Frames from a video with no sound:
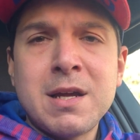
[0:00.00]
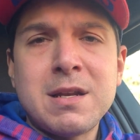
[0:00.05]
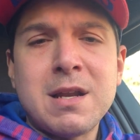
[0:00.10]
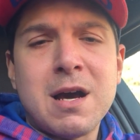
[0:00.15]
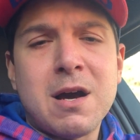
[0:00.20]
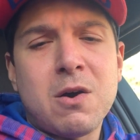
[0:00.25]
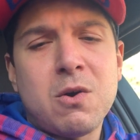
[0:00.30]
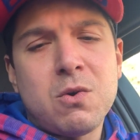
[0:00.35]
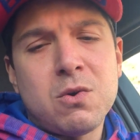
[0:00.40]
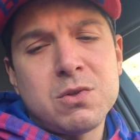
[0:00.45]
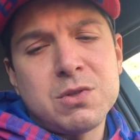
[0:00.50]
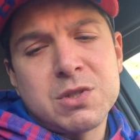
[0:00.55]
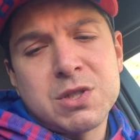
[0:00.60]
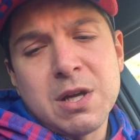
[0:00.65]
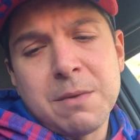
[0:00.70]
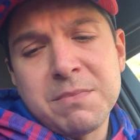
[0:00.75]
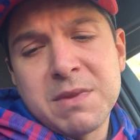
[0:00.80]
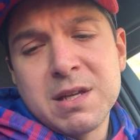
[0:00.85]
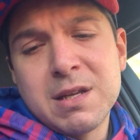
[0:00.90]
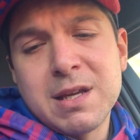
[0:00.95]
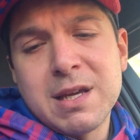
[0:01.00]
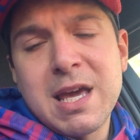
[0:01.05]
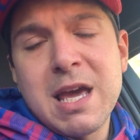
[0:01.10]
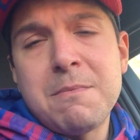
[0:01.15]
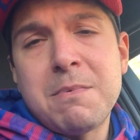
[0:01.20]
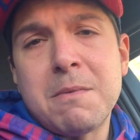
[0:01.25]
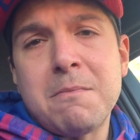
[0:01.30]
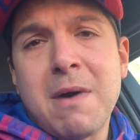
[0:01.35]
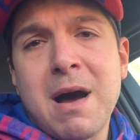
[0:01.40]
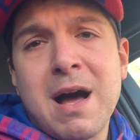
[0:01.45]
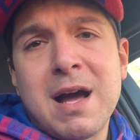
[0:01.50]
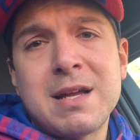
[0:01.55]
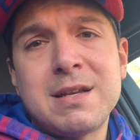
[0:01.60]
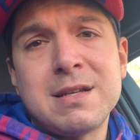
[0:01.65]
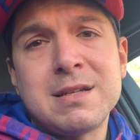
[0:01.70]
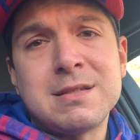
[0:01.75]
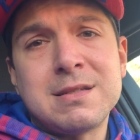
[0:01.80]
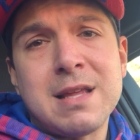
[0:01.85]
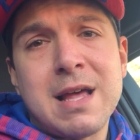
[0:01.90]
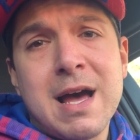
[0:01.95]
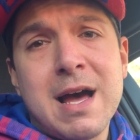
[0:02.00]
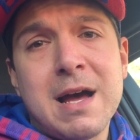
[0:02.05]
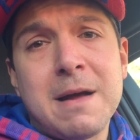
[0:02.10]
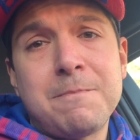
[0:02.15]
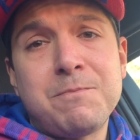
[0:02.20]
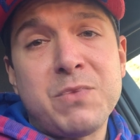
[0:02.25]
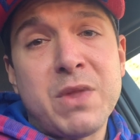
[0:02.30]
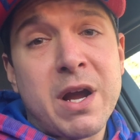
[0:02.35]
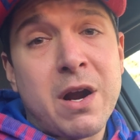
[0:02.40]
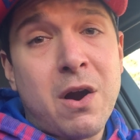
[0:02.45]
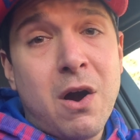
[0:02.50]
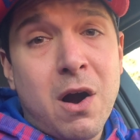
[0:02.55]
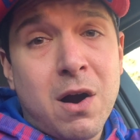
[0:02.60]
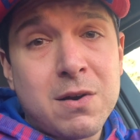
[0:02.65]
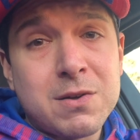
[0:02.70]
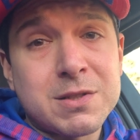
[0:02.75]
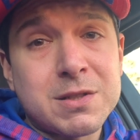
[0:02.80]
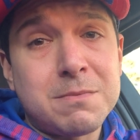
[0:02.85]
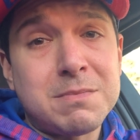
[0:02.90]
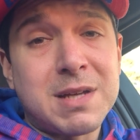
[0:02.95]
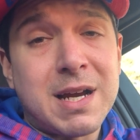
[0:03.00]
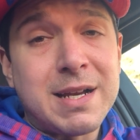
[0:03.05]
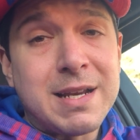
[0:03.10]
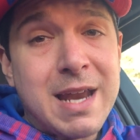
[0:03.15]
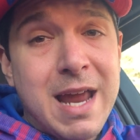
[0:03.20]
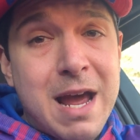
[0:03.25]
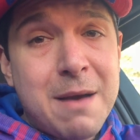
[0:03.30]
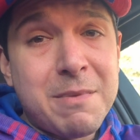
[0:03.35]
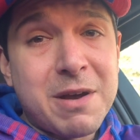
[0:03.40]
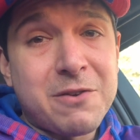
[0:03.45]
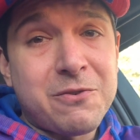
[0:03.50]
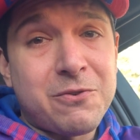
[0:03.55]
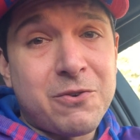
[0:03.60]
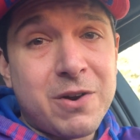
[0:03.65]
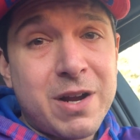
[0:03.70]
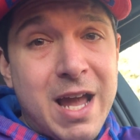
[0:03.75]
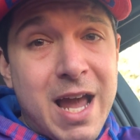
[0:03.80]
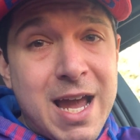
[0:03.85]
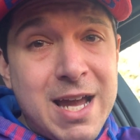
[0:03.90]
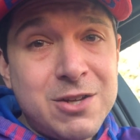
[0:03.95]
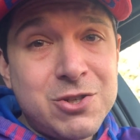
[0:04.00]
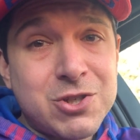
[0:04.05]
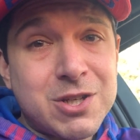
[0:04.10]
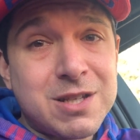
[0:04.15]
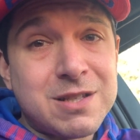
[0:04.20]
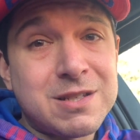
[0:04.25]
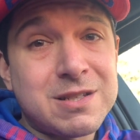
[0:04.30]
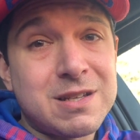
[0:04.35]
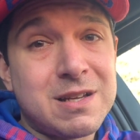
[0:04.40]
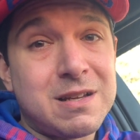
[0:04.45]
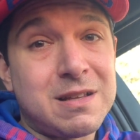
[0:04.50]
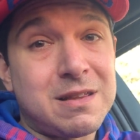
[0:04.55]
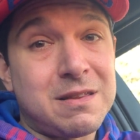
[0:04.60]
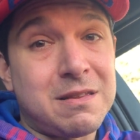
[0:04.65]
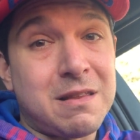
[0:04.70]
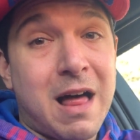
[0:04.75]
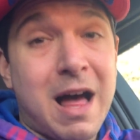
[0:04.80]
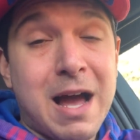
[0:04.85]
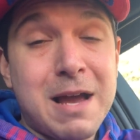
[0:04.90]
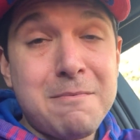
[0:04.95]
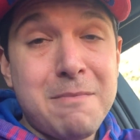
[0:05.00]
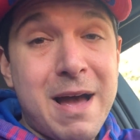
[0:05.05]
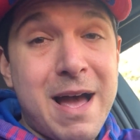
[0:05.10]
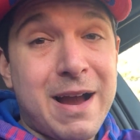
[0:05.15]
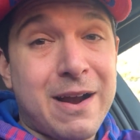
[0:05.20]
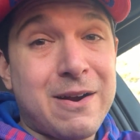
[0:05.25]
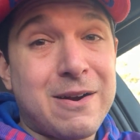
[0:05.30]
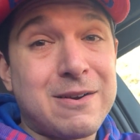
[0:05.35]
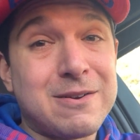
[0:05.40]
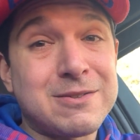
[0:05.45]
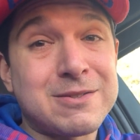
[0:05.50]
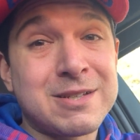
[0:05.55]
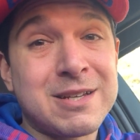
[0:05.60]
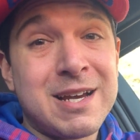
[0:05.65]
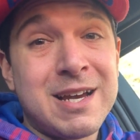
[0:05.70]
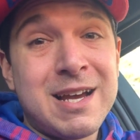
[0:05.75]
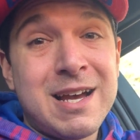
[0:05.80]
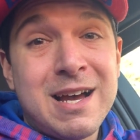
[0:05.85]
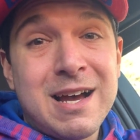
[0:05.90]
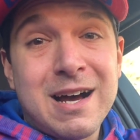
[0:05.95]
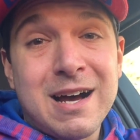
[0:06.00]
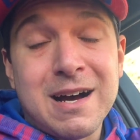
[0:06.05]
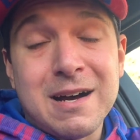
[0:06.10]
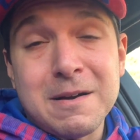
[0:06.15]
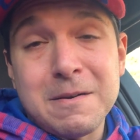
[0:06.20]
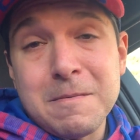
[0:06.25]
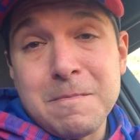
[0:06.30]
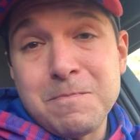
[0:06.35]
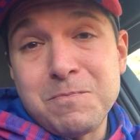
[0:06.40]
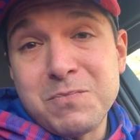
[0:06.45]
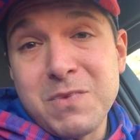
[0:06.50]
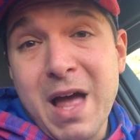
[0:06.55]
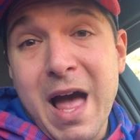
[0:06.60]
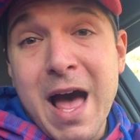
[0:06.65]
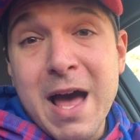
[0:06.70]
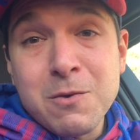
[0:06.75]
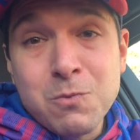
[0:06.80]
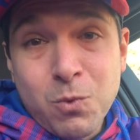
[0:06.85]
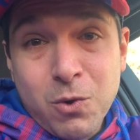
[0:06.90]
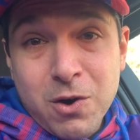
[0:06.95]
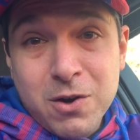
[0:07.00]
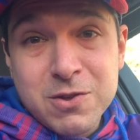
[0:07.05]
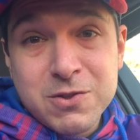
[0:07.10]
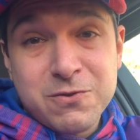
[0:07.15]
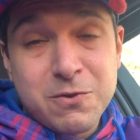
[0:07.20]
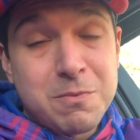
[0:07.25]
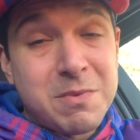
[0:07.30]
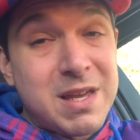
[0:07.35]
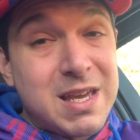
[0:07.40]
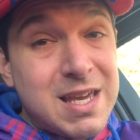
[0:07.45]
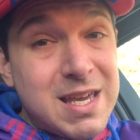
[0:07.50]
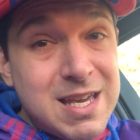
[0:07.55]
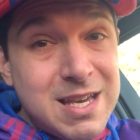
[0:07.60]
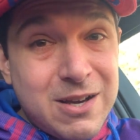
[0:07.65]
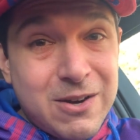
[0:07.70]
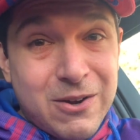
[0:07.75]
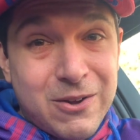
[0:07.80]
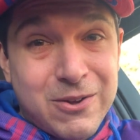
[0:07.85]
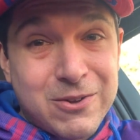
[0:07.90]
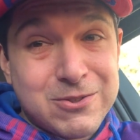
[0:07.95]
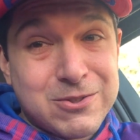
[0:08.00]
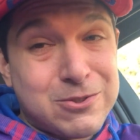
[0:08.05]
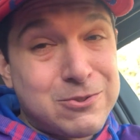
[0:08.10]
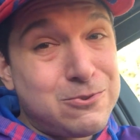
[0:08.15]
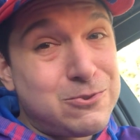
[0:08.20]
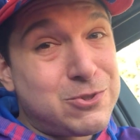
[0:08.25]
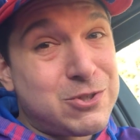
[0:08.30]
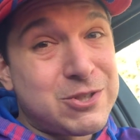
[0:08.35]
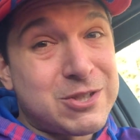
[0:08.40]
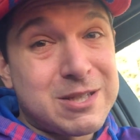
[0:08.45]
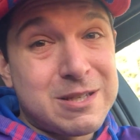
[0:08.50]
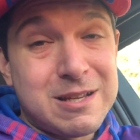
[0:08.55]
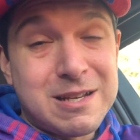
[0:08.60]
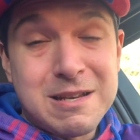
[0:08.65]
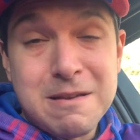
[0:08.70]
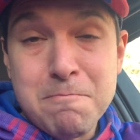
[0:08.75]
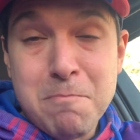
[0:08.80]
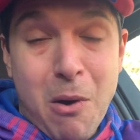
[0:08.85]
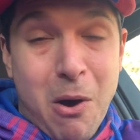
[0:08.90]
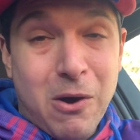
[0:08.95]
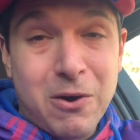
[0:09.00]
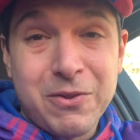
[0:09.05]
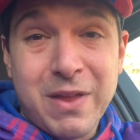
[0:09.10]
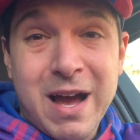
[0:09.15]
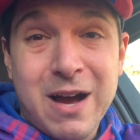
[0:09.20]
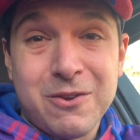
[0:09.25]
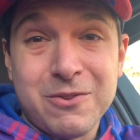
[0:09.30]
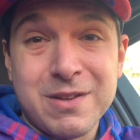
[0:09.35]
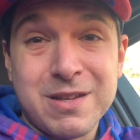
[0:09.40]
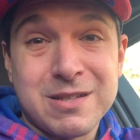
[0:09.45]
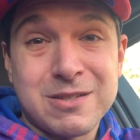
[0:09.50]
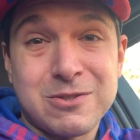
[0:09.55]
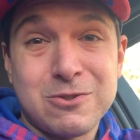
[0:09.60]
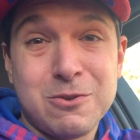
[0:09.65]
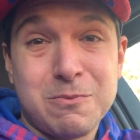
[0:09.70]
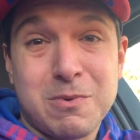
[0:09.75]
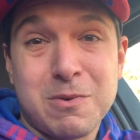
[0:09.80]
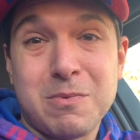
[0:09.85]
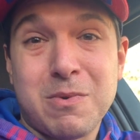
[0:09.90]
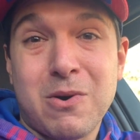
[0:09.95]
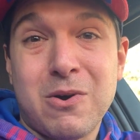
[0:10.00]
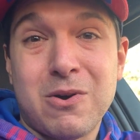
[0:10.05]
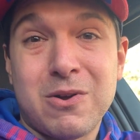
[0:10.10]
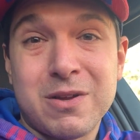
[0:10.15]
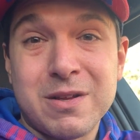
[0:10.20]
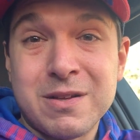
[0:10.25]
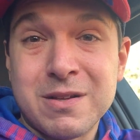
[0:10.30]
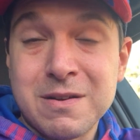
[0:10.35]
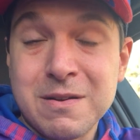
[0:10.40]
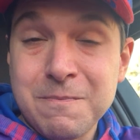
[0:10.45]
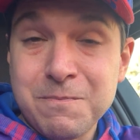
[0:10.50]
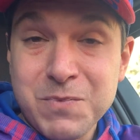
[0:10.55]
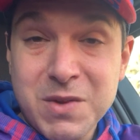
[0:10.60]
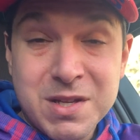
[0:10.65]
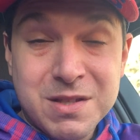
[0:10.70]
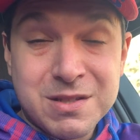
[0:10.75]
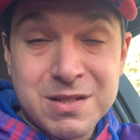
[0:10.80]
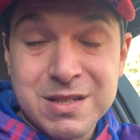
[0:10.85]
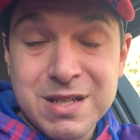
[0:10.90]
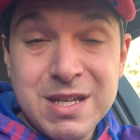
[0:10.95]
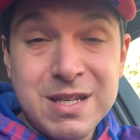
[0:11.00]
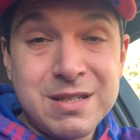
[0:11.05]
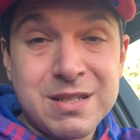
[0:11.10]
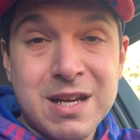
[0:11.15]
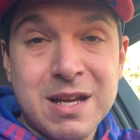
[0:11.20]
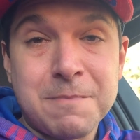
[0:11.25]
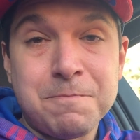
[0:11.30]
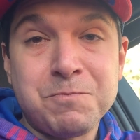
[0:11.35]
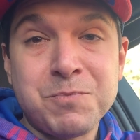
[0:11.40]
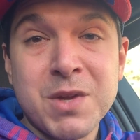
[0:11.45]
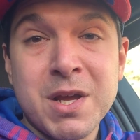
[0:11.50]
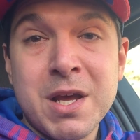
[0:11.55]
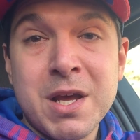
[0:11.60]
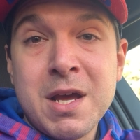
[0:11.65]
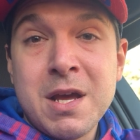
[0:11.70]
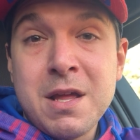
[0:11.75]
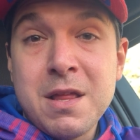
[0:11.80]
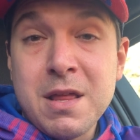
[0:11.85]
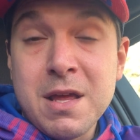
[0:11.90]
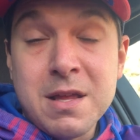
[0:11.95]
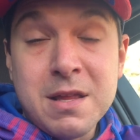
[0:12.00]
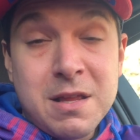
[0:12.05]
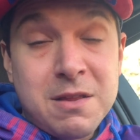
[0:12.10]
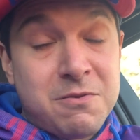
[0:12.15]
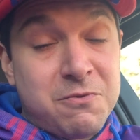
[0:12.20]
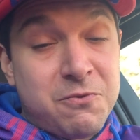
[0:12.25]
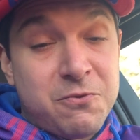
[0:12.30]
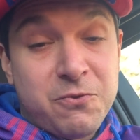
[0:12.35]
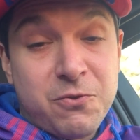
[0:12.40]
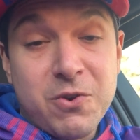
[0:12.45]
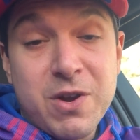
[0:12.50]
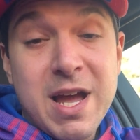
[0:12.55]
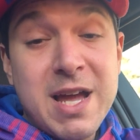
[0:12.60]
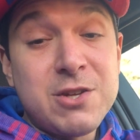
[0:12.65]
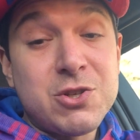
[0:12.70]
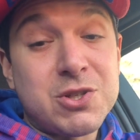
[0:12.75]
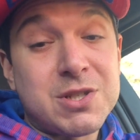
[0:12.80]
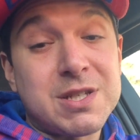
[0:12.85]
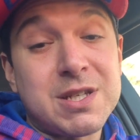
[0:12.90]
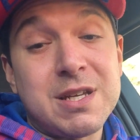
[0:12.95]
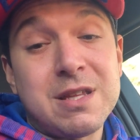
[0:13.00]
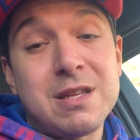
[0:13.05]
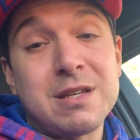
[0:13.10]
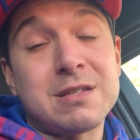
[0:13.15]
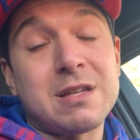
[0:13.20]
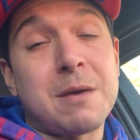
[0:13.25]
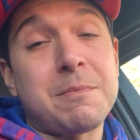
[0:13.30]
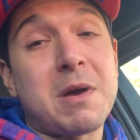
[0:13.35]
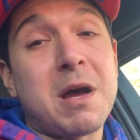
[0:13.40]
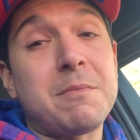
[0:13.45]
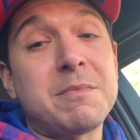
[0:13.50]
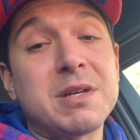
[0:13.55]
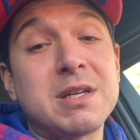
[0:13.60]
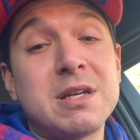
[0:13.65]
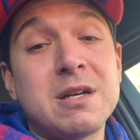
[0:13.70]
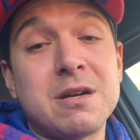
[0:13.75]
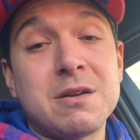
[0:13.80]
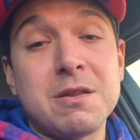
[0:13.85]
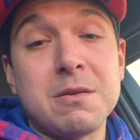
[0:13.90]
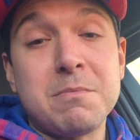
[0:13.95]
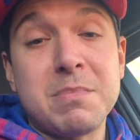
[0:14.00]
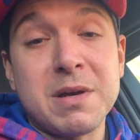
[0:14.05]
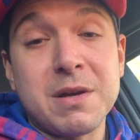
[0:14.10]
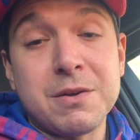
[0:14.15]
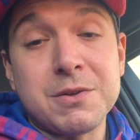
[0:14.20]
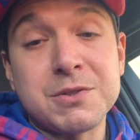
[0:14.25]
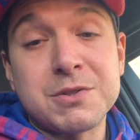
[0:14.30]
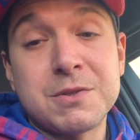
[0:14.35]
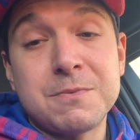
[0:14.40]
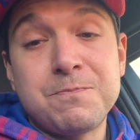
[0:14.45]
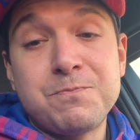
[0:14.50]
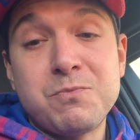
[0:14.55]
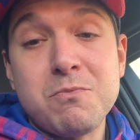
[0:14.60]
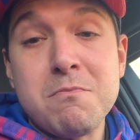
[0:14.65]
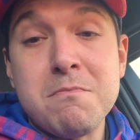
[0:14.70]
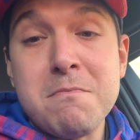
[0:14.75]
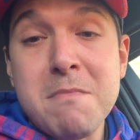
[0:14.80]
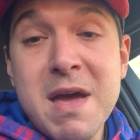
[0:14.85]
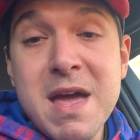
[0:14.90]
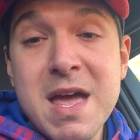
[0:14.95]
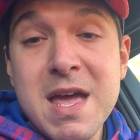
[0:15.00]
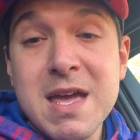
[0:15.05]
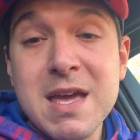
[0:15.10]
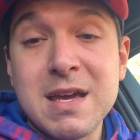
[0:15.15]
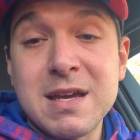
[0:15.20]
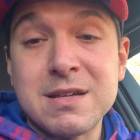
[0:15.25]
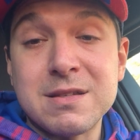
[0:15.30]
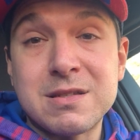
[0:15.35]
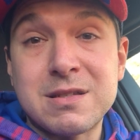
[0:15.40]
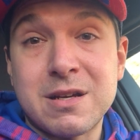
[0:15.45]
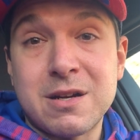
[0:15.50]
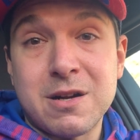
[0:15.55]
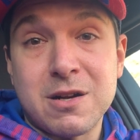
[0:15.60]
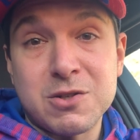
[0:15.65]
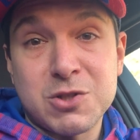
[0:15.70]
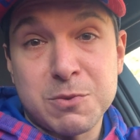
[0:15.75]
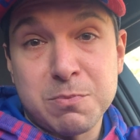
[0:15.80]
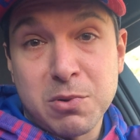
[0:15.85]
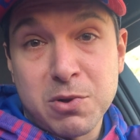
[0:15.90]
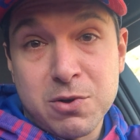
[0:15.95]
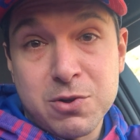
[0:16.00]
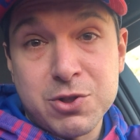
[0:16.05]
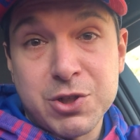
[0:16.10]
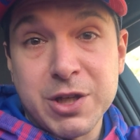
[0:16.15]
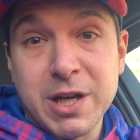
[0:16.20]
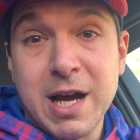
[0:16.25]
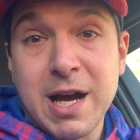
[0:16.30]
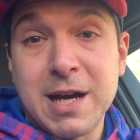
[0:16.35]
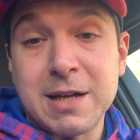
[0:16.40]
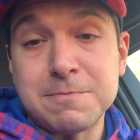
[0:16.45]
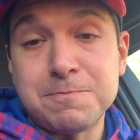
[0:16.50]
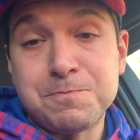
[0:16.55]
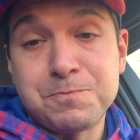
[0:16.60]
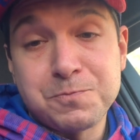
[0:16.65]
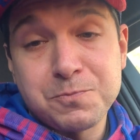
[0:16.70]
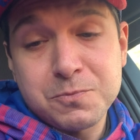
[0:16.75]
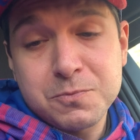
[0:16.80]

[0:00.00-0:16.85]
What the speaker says: Now, something to keep in mind is that there are some dynamic free agents, linebackers, Edwards from the Eagles, who just balled out this Super Bowl and season in free agency this upcoming year, the Bills may consider splurging on,